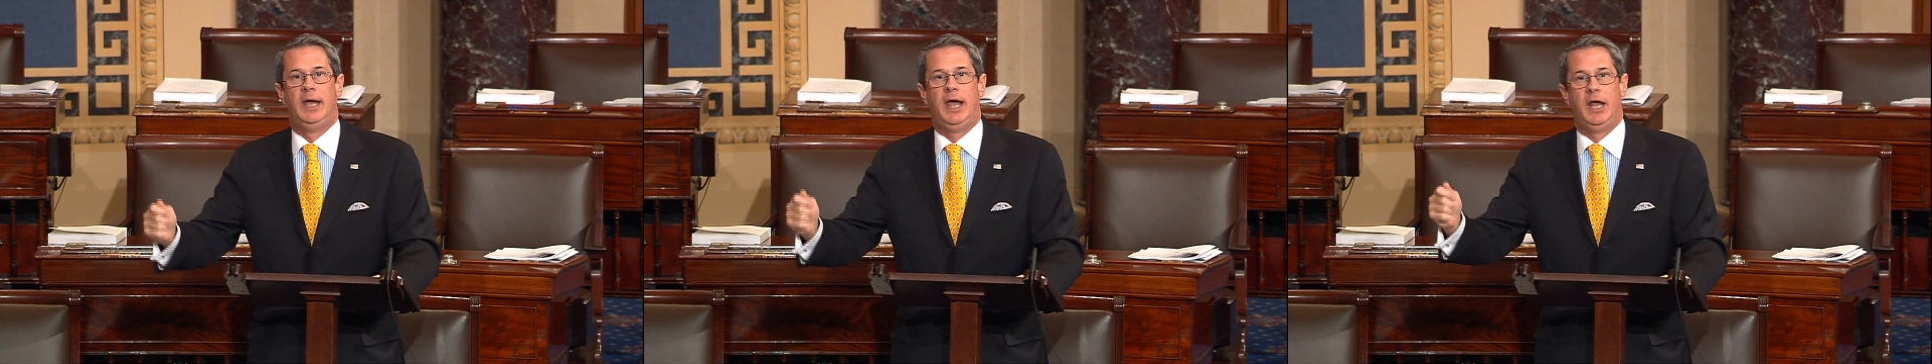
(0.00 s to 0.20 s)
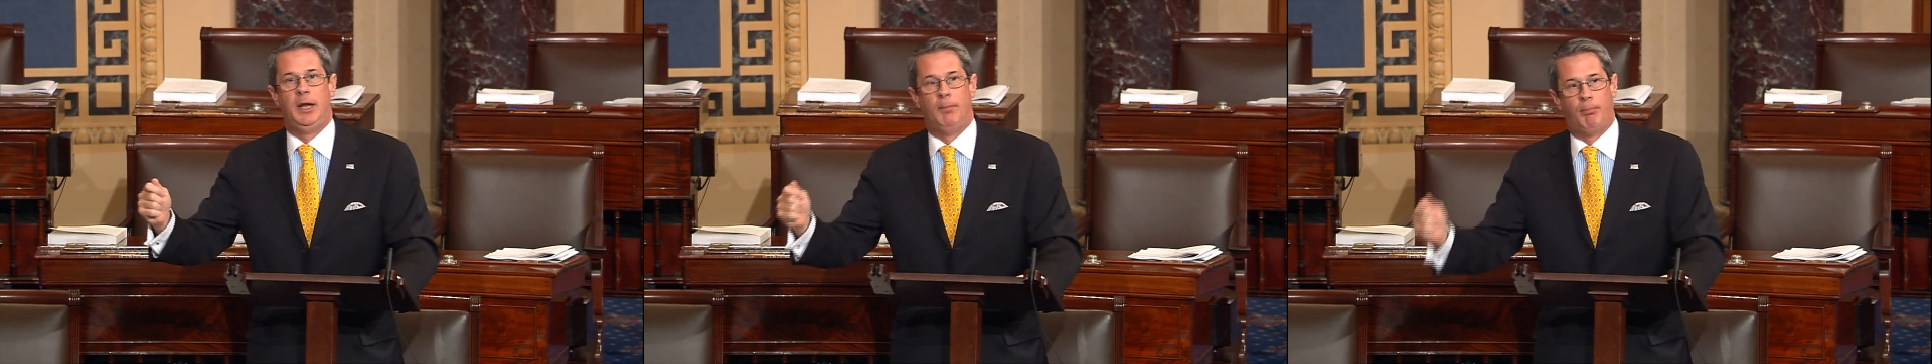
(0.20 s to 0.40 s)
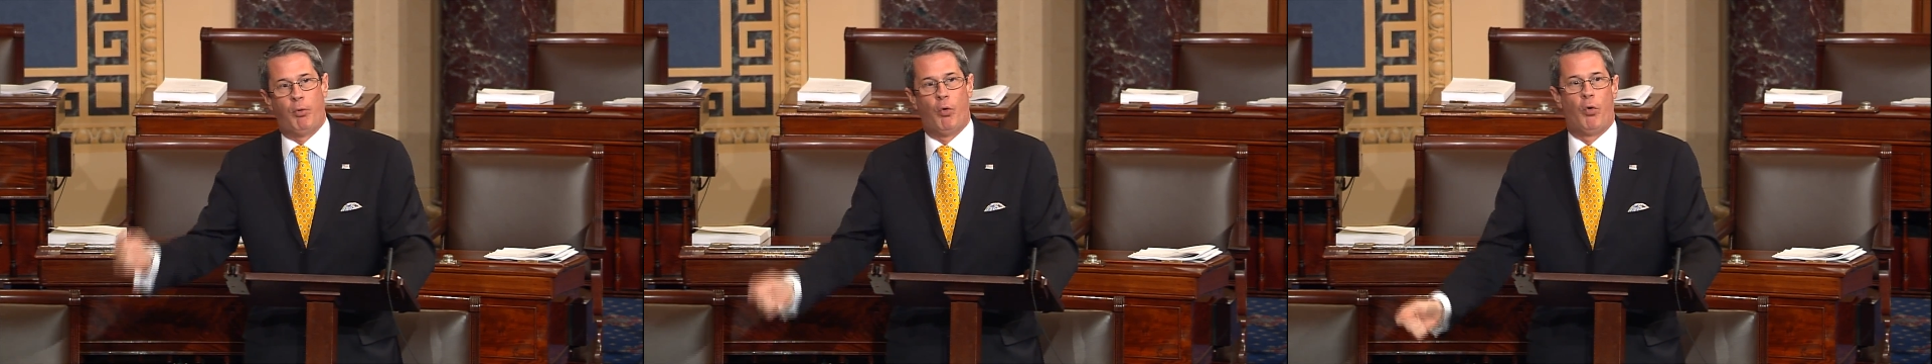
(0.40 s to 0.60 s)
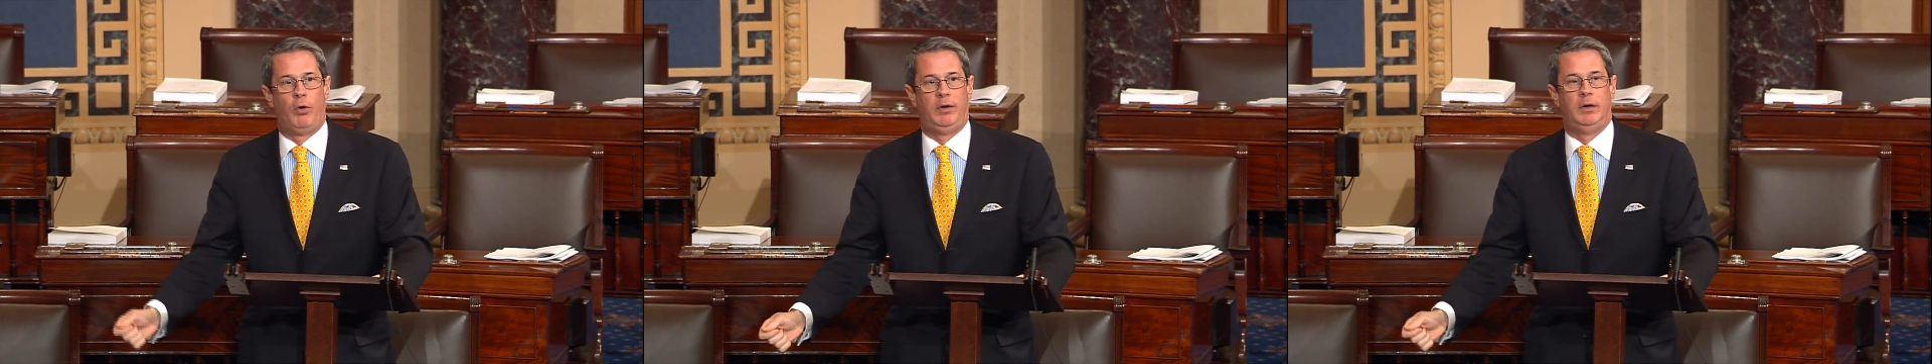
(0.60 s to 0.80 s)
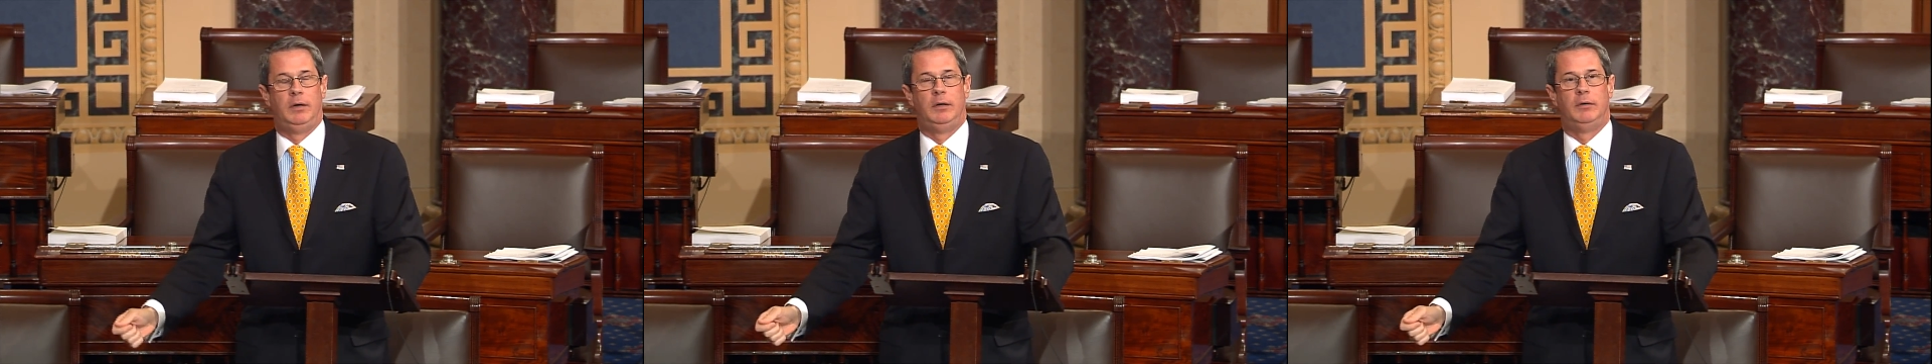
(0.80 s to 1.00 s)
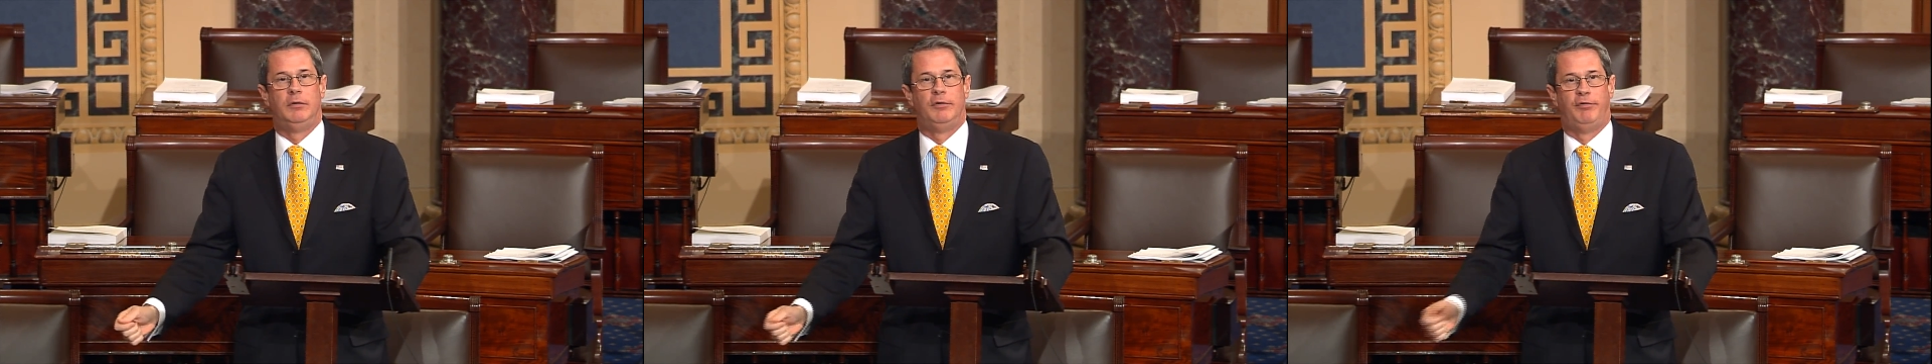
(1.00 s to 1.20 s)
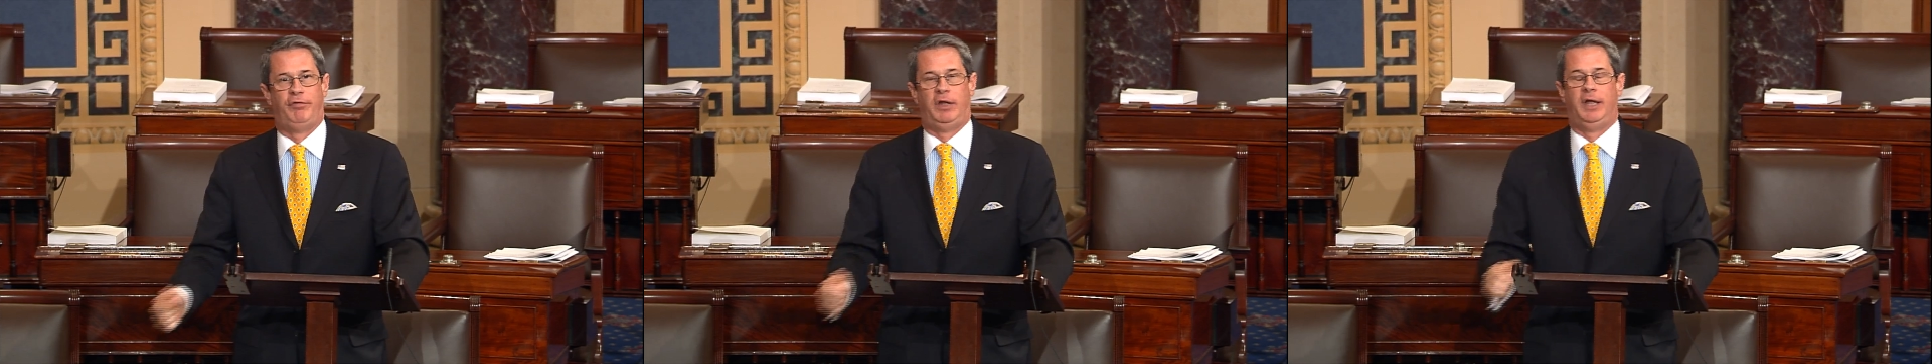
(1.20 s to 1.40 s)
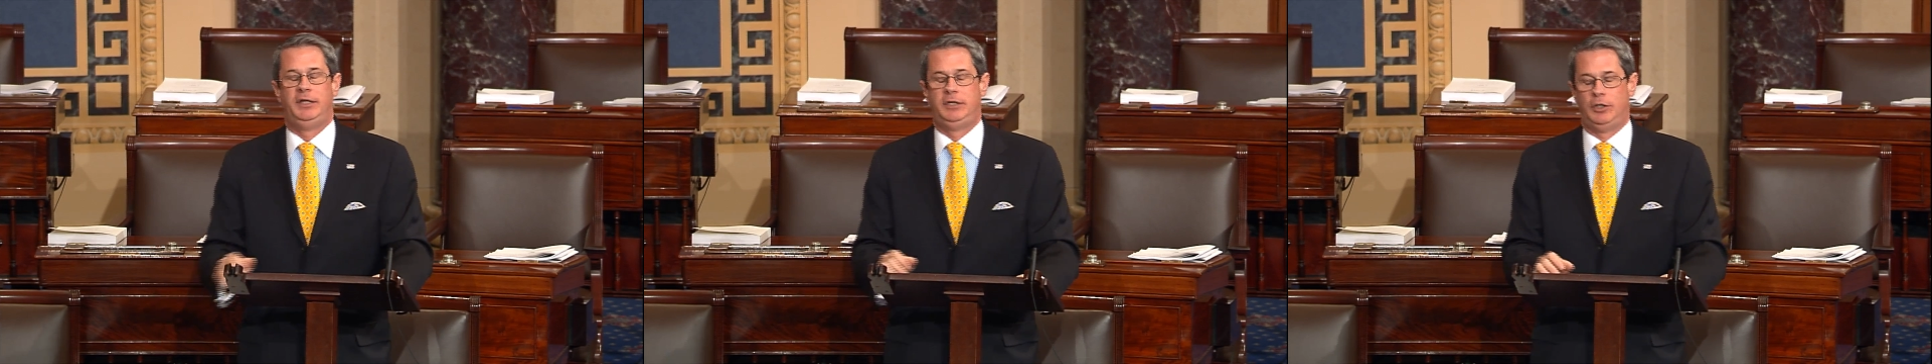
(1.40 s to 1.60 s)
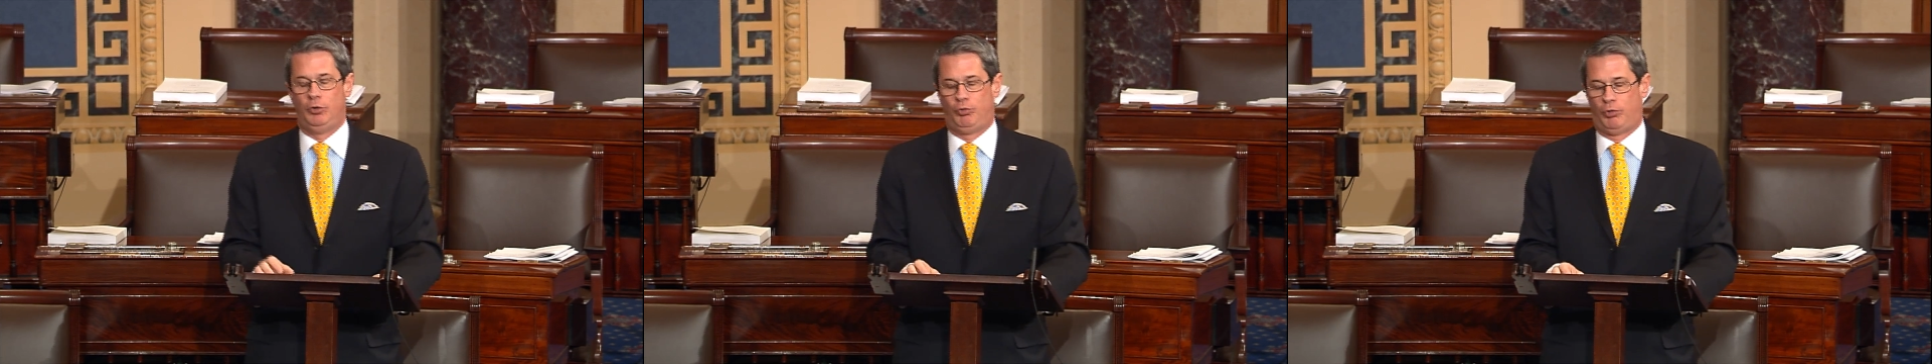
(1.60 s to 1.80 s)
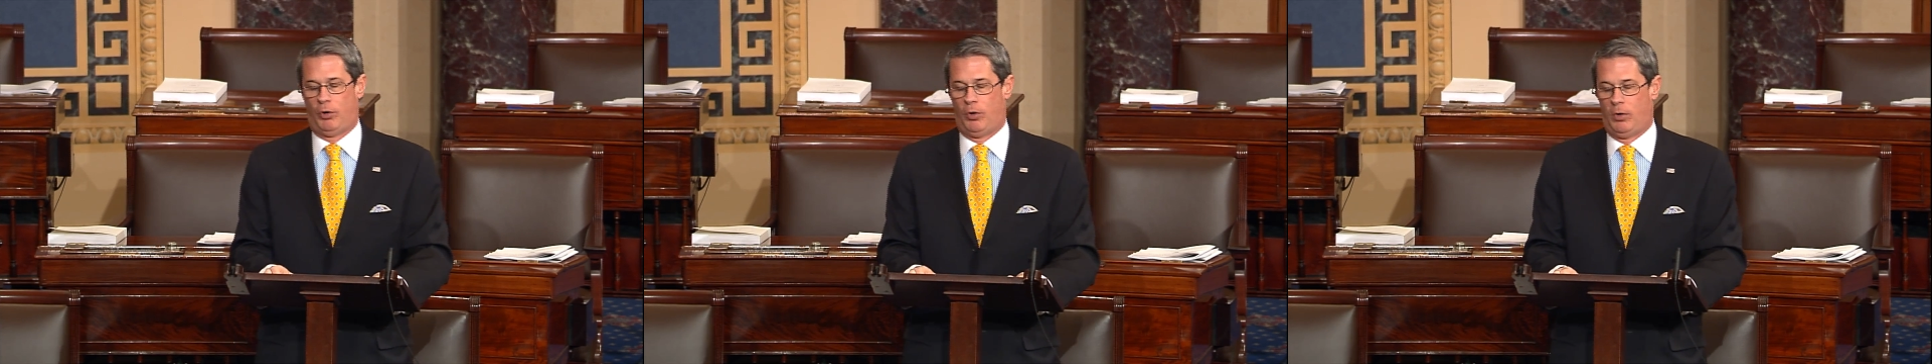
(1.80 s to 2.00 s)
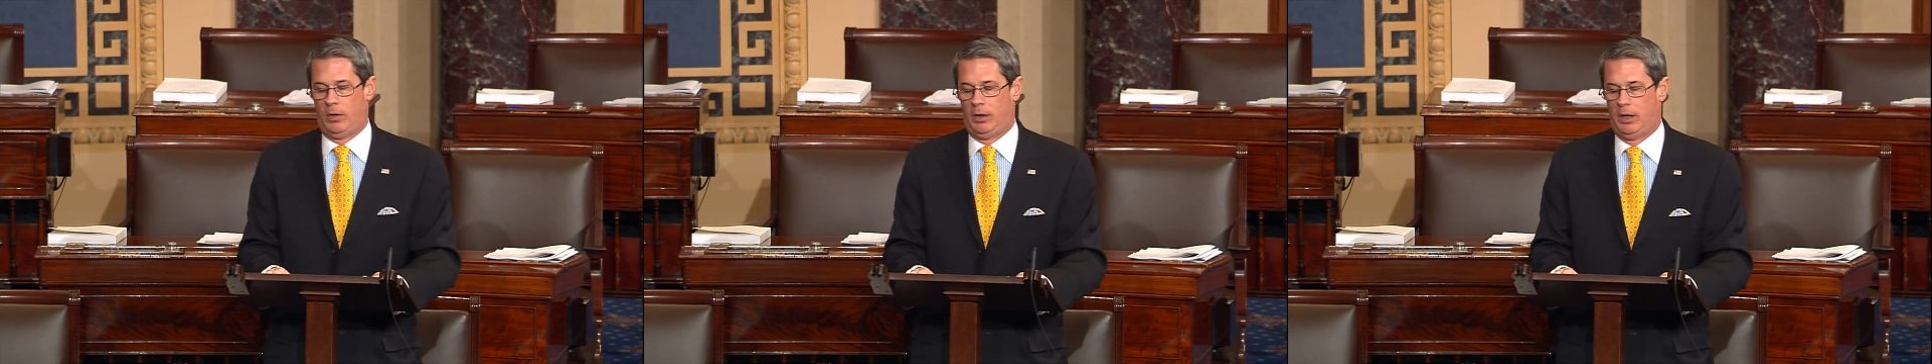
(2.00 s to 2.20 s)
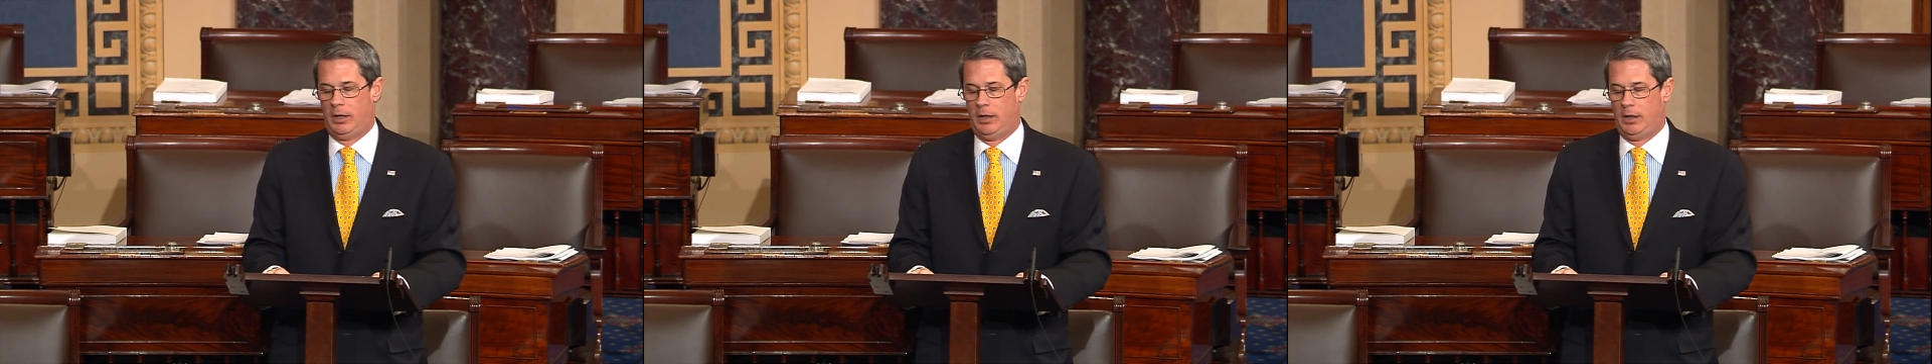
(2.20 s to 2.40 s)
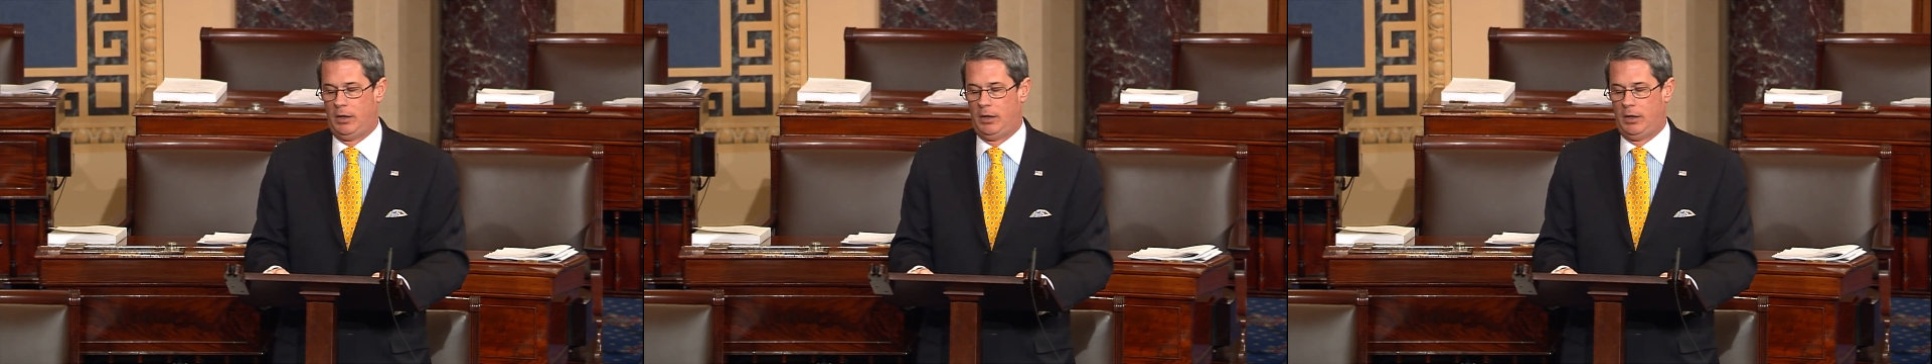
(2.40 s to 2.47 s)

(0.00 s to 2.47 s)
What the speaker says: an important flood control